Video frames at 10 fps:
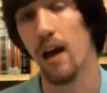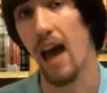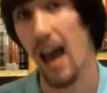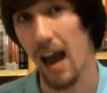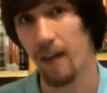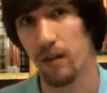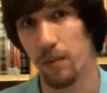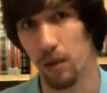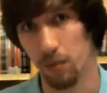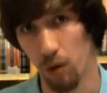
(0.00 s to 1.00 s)
half
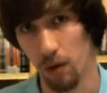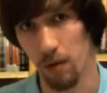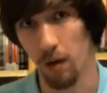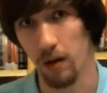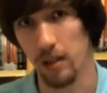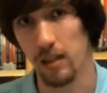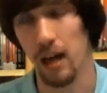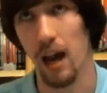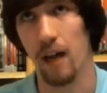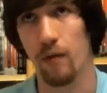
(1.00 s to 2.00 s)
the build point
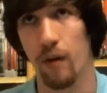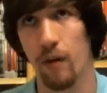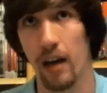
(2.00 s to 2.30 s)
bonus, and for